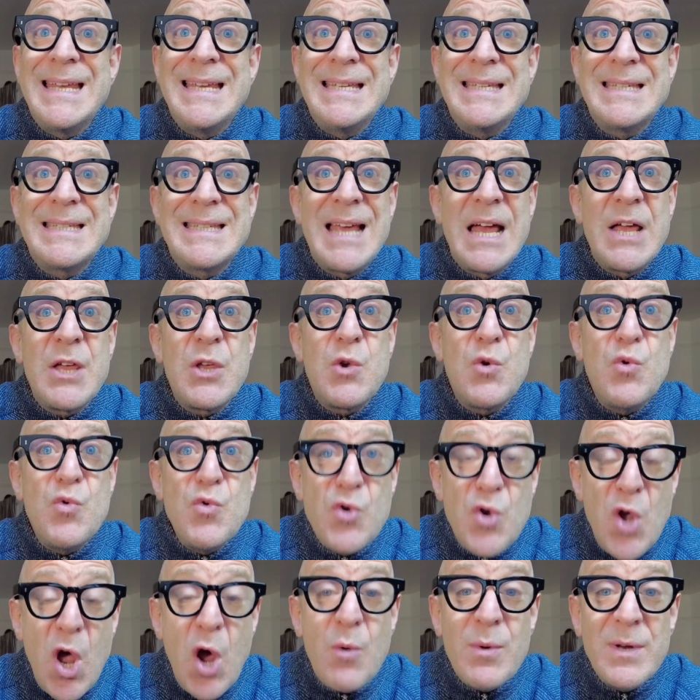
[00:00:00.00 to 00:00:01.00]
is that you
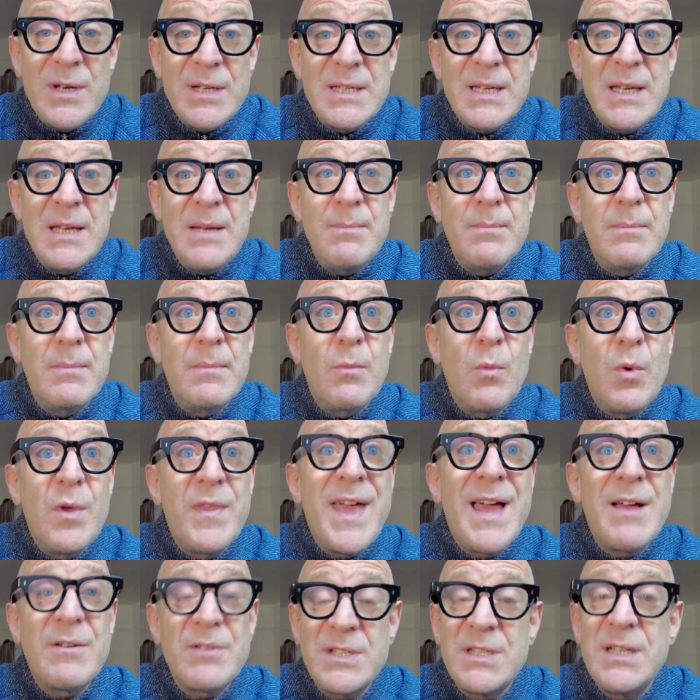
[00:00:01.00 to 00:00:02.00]
know it's him
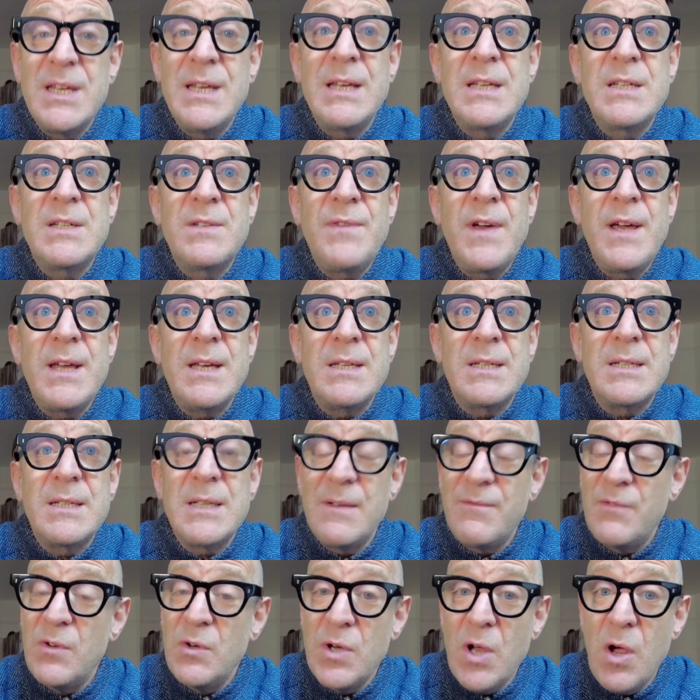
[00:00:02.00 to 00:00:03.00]
without seeing his face.
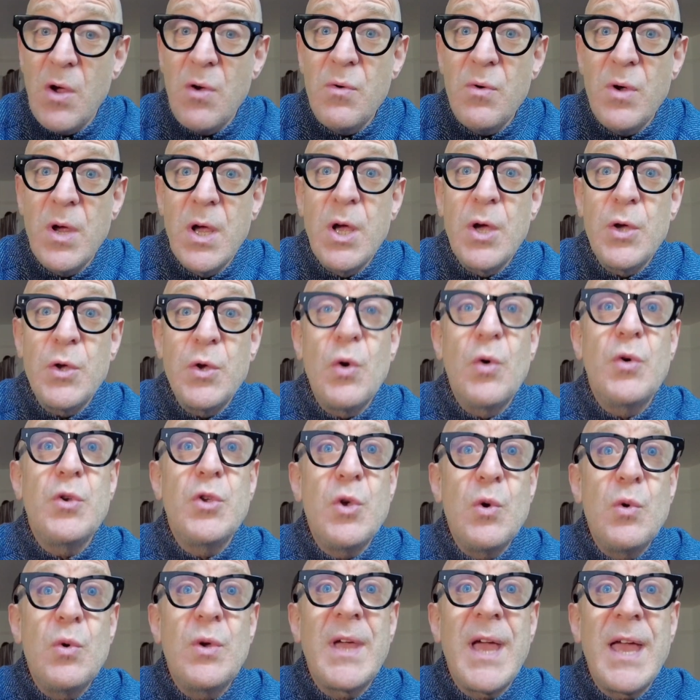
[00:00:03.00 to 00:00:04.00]
If you know your
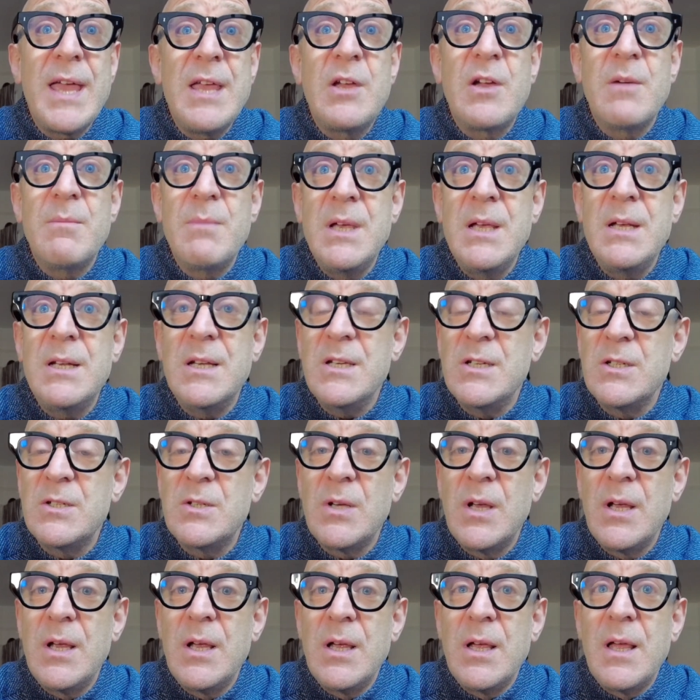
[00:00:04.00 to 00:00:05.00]
UK
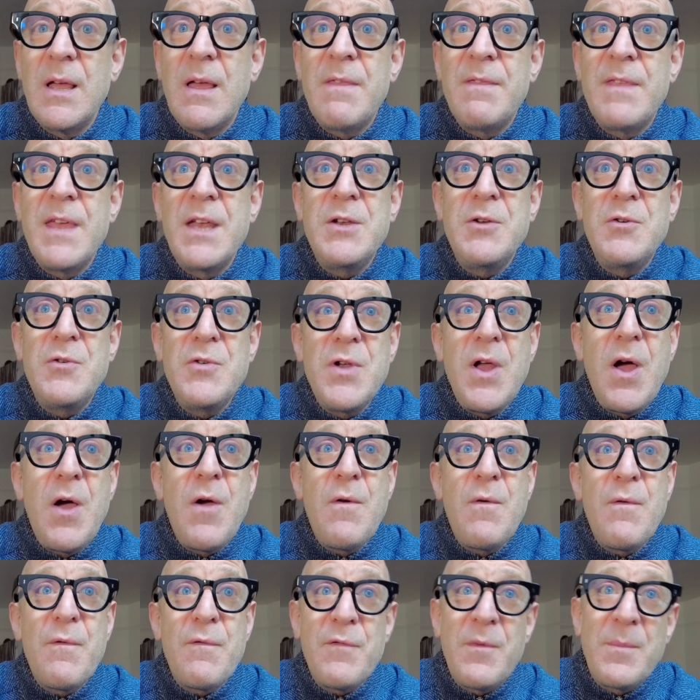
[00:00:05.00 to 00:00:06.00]
comedians, then you
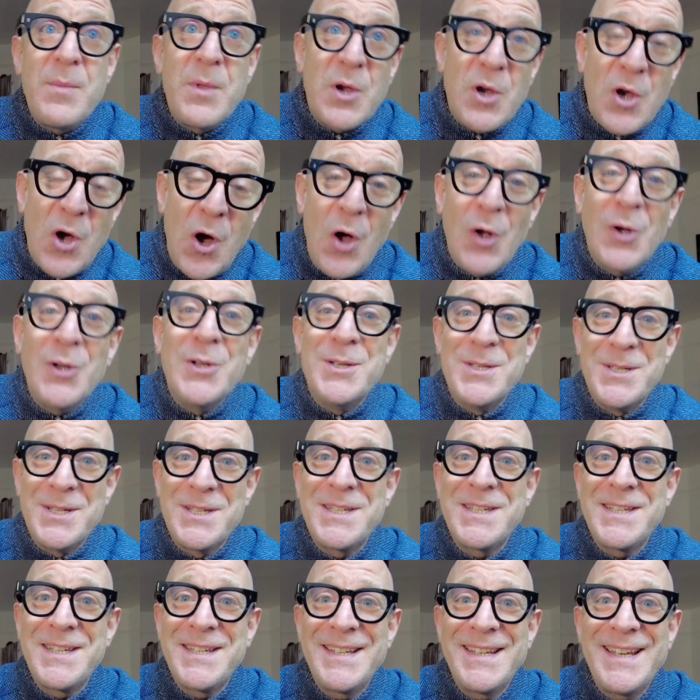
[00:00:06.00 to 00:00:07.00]
know from the
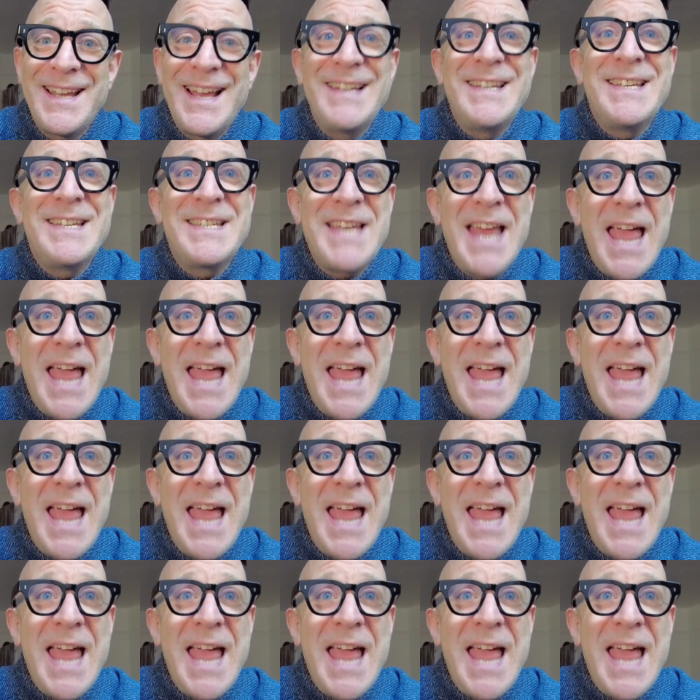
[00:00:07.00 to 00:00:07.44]
collars and his